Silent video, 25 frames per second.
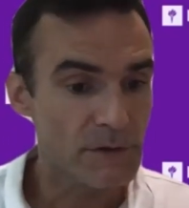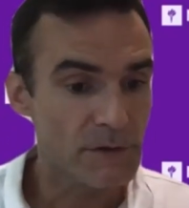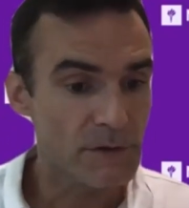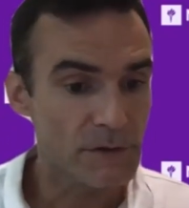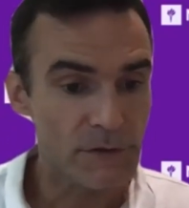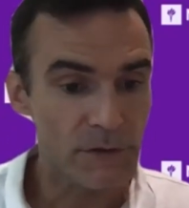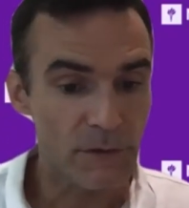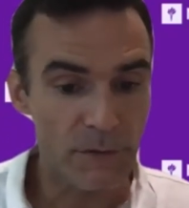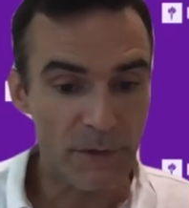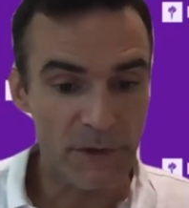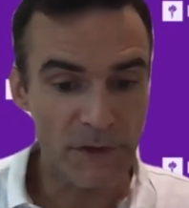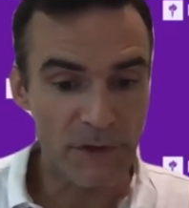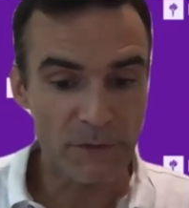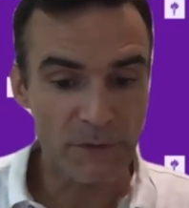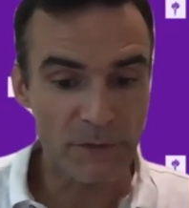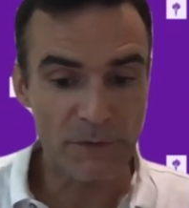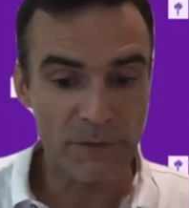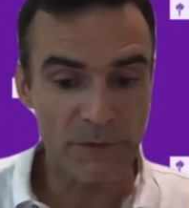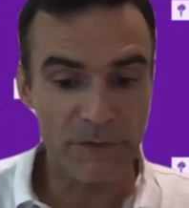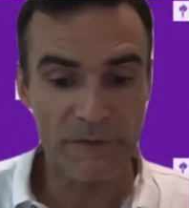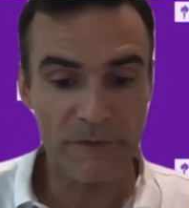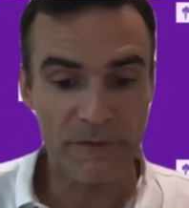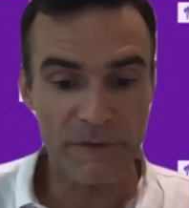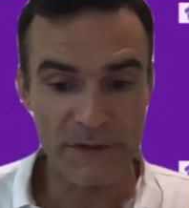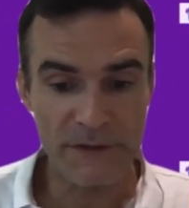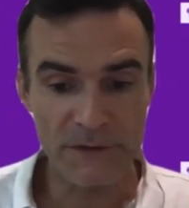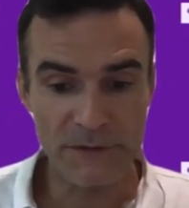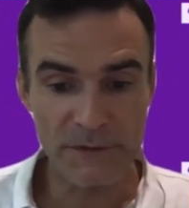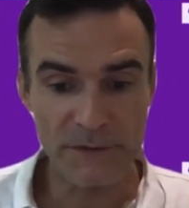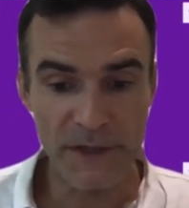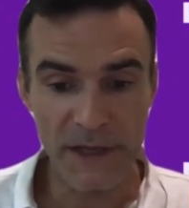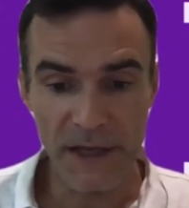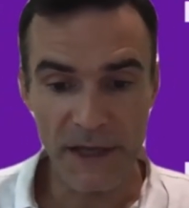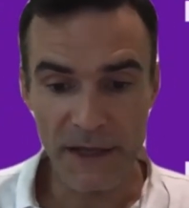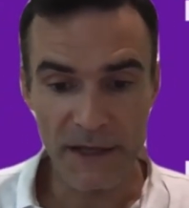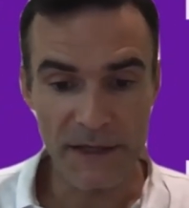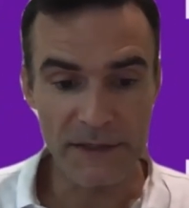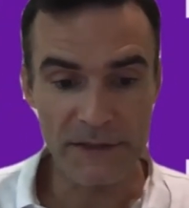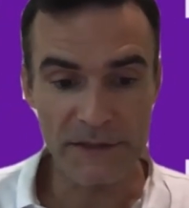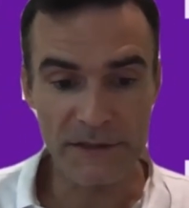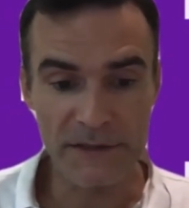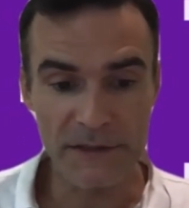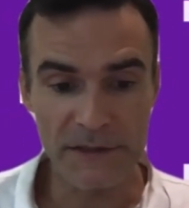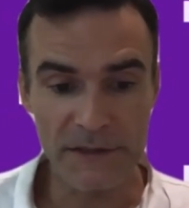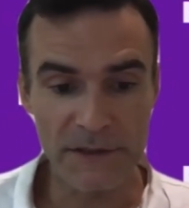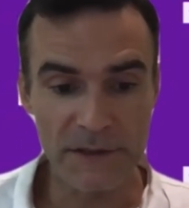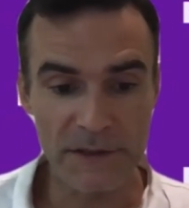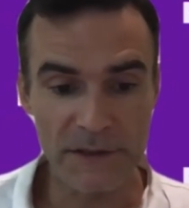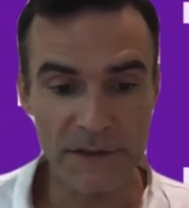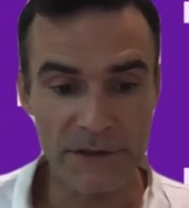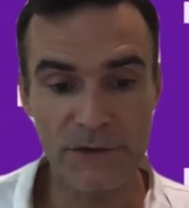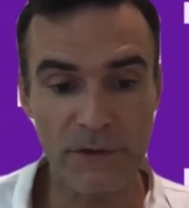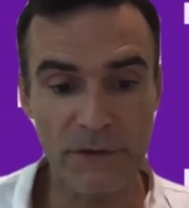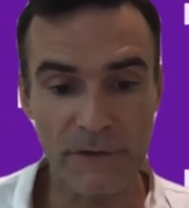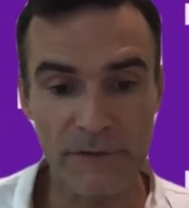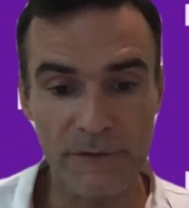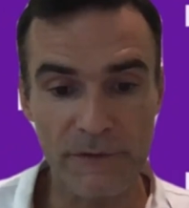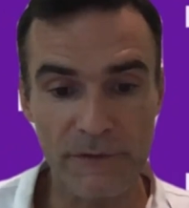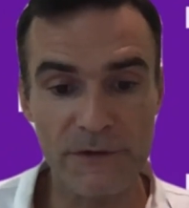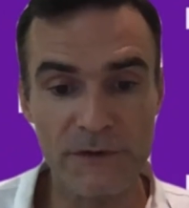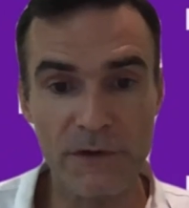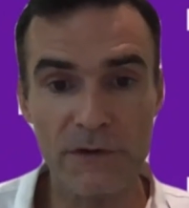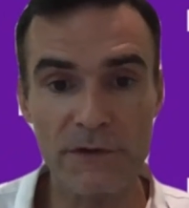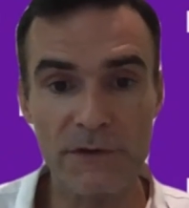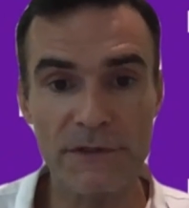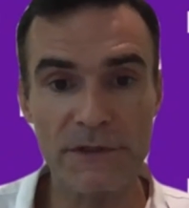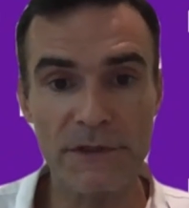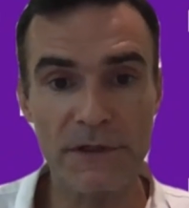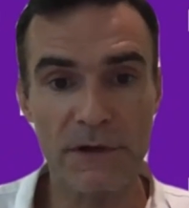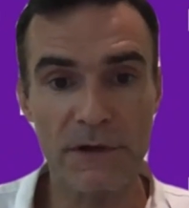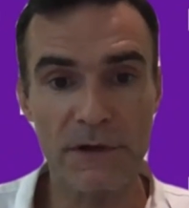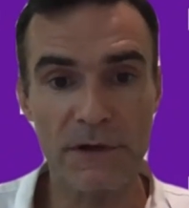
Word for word: So what we face today is the issue of sorting